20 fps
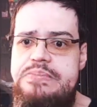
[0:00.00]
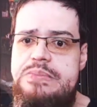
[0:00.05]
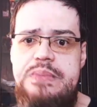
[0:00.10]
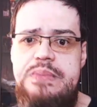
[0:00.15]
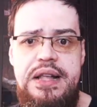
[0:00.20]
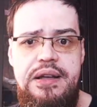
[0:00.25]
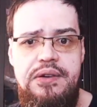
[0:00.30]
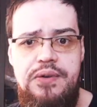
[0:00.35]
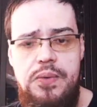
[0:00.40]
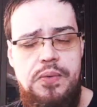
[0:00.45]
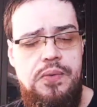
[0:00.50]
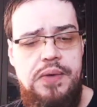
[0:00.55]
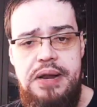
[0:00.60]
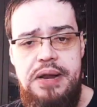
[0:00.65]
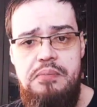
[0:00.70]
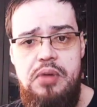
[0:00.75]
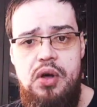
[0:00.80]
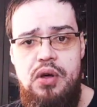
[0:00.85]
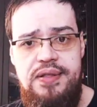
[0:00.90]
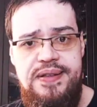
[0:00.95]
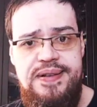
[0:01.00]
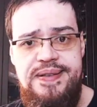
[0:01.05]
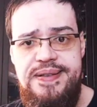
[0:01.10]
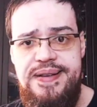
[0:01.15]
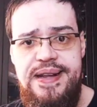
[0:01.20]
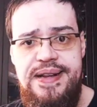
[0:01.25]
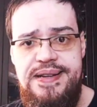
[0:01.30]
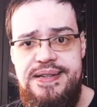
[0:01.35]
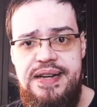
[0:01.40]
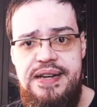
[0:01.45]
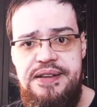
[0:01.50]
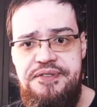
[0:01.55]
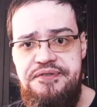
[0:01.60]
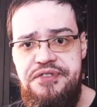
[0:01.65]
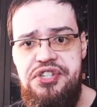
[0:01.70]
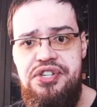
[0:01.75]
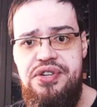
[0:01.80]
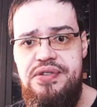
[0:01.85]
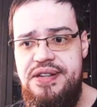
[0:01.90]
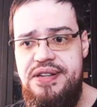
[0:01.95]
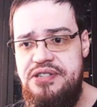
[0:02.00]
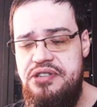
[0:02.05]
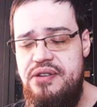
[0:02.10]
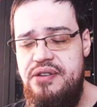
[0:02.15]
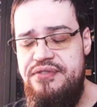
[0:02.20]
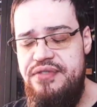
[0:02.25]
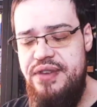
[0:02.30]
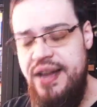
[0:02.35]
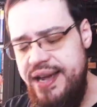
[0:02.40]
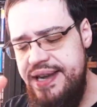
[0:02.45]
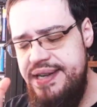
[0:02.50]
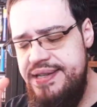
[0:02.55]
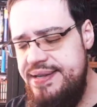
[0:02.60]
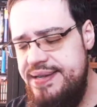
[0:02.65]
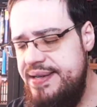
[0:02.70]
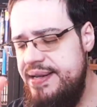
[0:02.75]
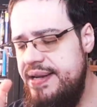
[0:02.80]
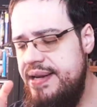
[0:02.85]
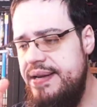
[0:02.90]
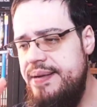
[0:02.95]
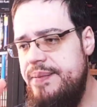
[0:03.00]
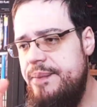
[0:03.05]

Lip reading: No, with modern day television as of late.